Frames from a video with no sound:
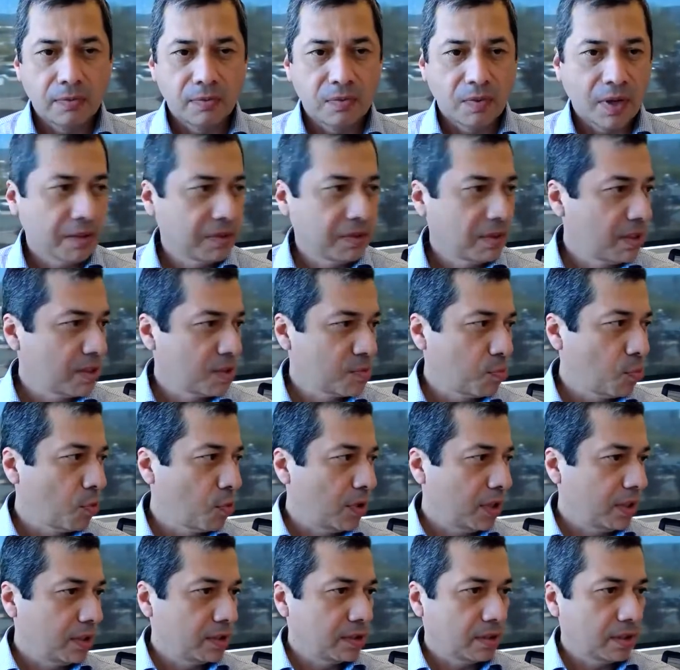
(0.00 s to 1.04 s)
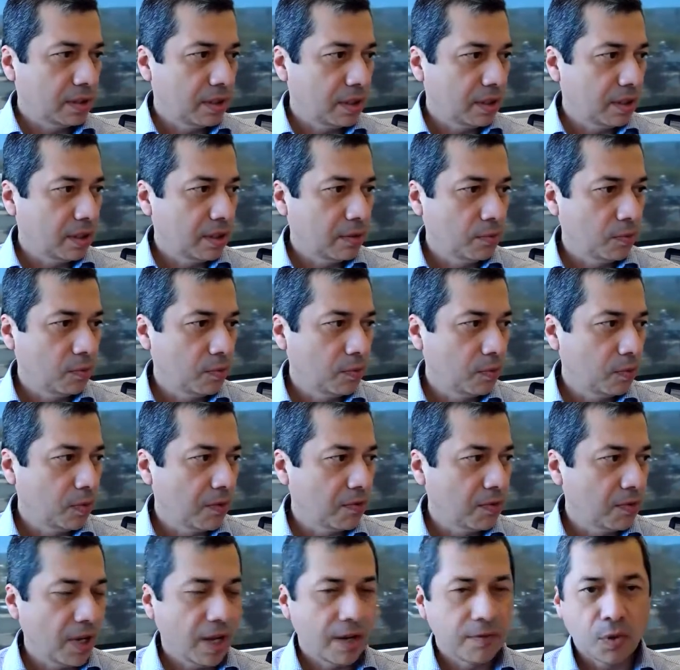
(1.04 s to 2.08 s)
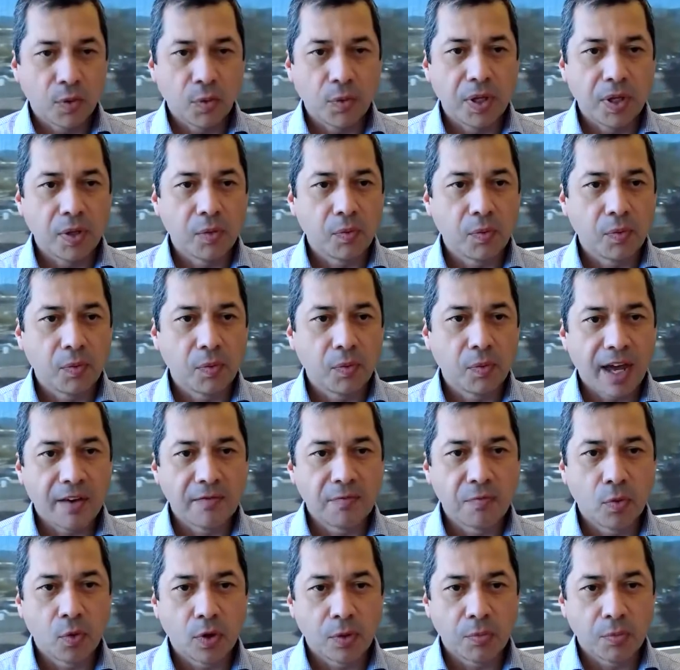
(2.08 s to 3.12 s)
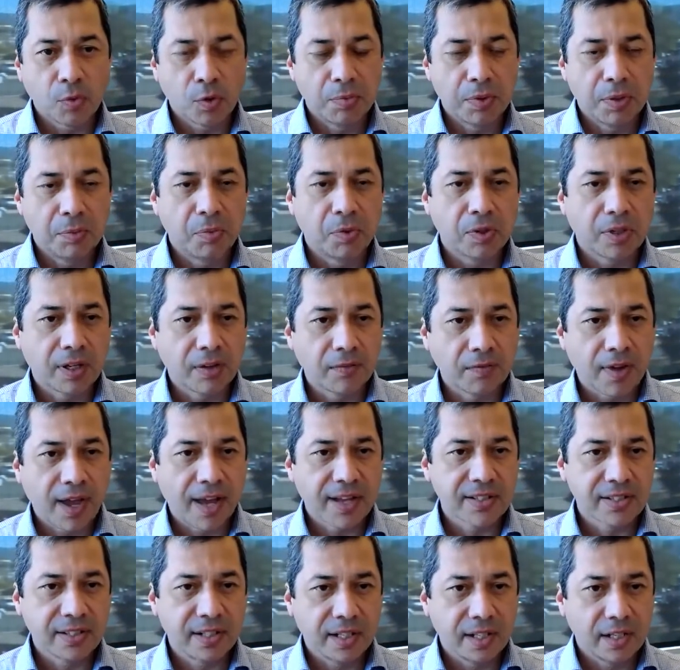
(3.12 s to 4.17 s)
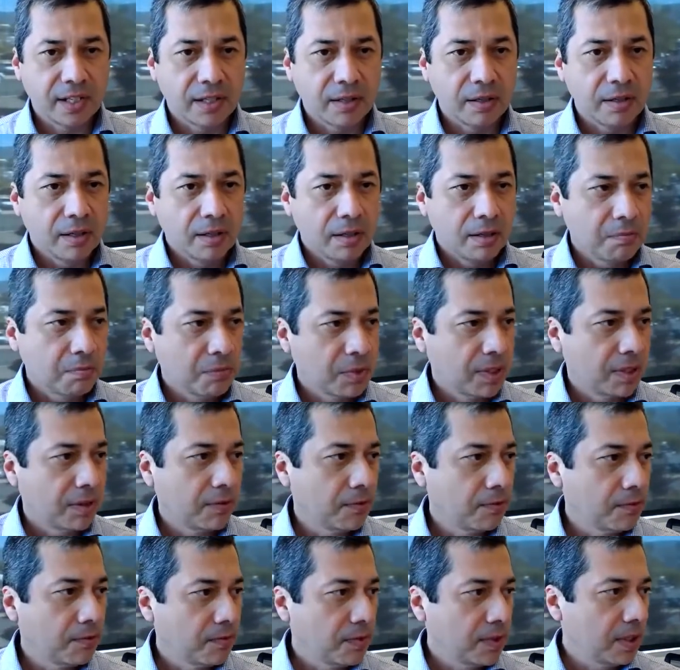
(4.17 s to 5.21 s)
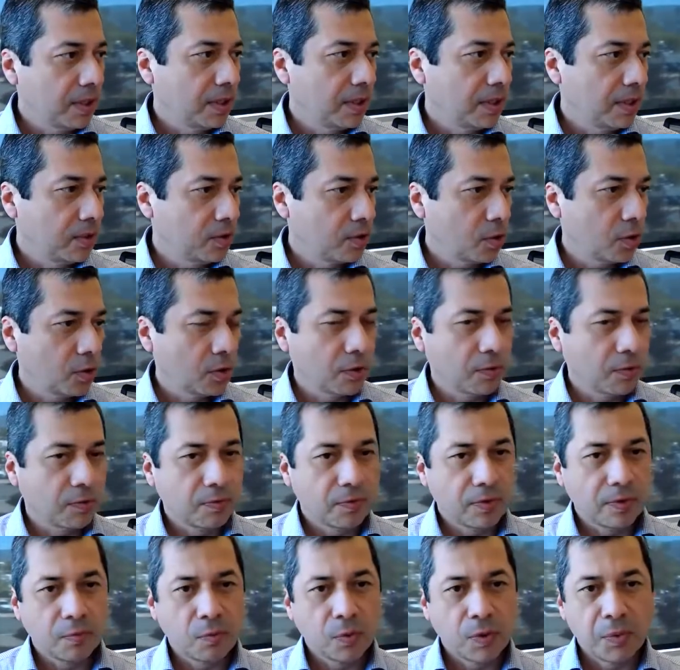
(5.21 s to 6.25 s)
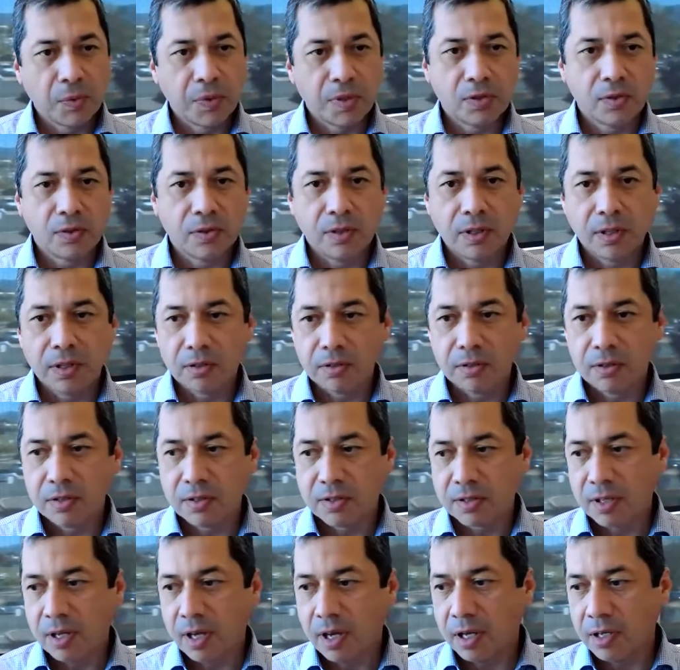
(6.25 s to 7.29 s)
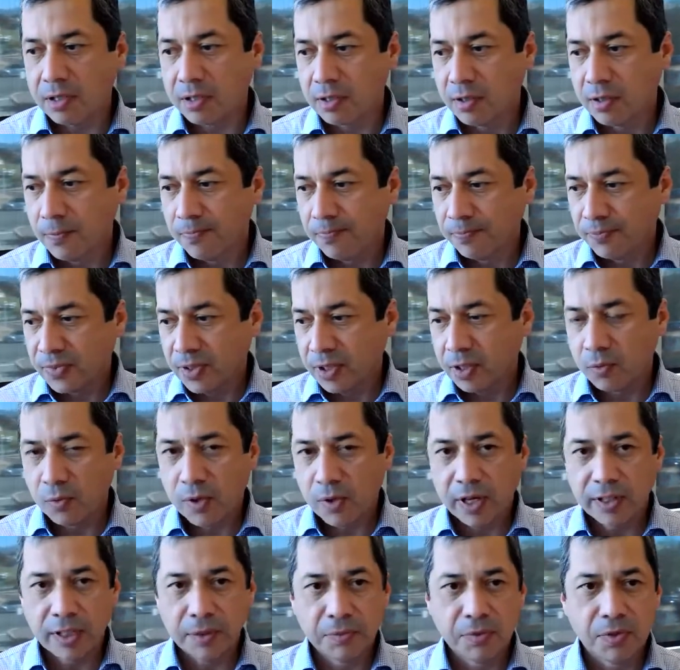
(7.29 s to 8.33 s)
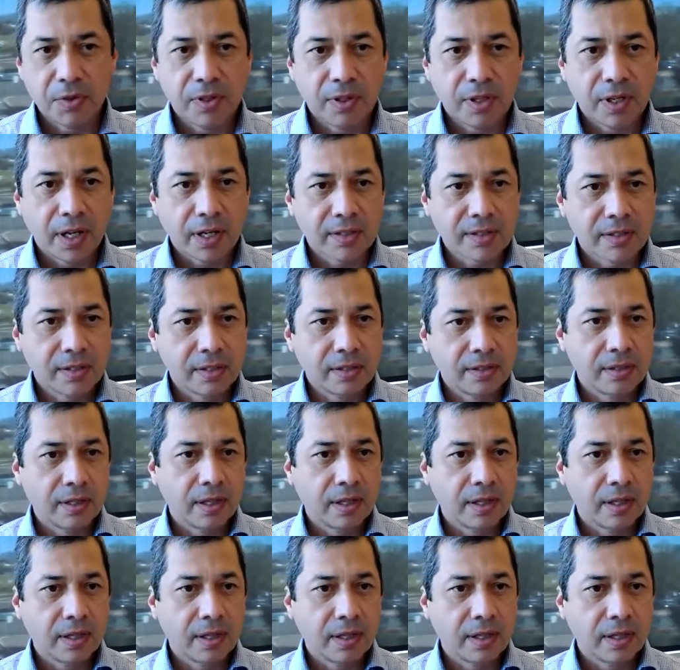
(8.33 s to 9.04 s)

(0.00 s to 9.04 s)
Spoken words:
at this point, every week we have more and more people getting vaccinated. But if the total from one week to another does not round up to the next